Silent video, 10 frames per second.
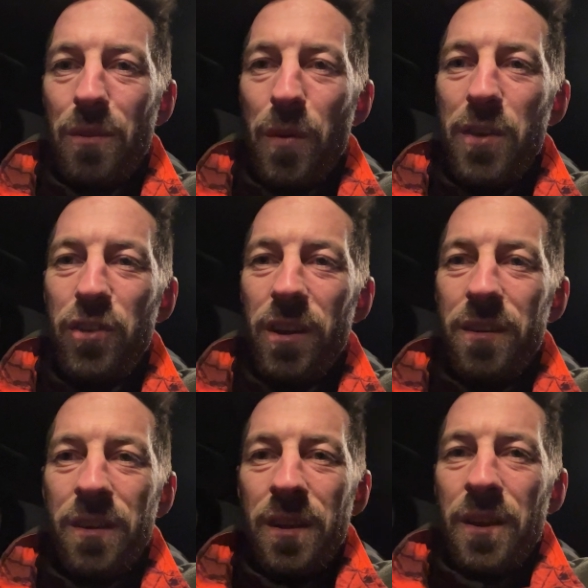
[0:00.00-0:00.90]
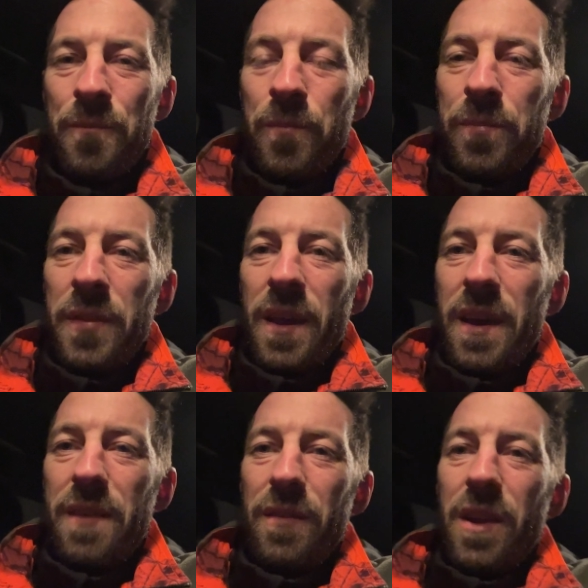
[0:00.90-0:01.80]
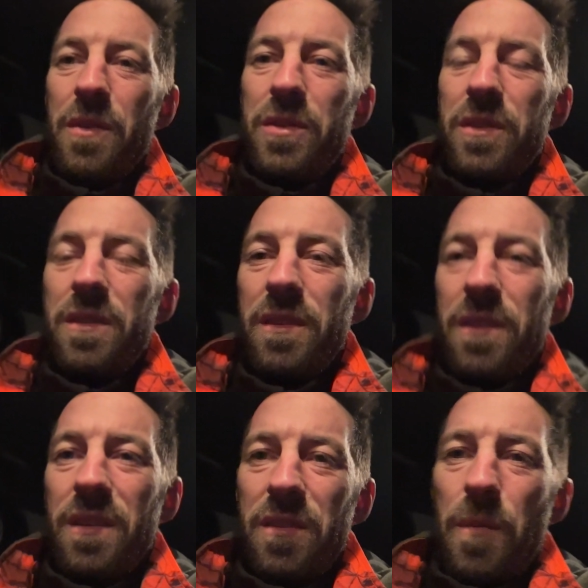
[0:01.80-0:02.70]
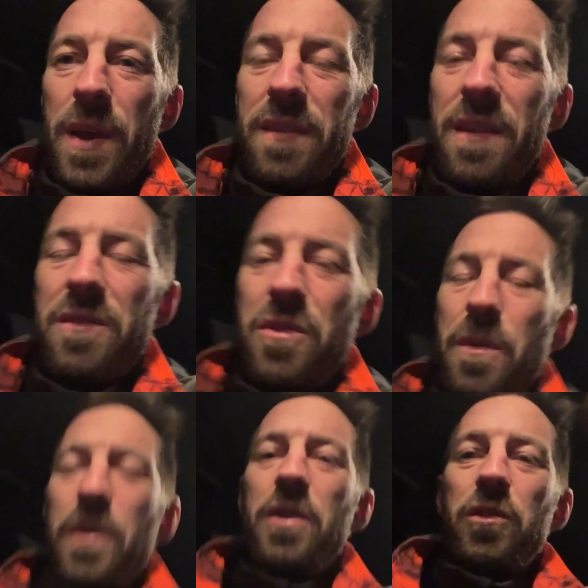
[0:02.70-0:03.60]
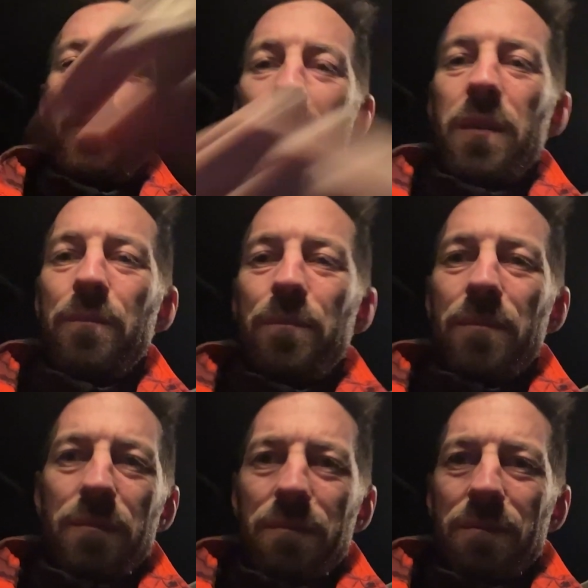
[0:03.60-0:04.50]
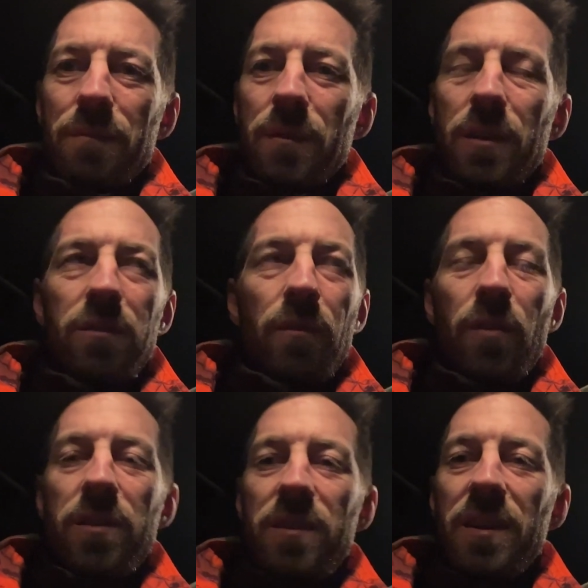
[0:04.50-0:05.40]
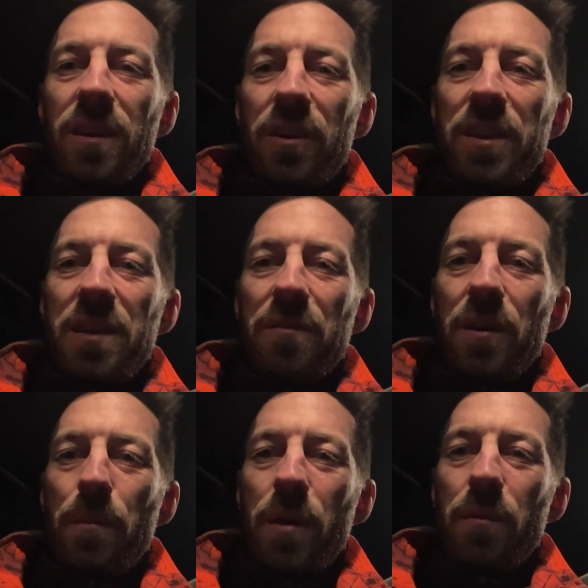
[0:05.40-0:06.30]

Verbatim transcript: merger, even though it's a better sensor in the merger, but some reason you can identify better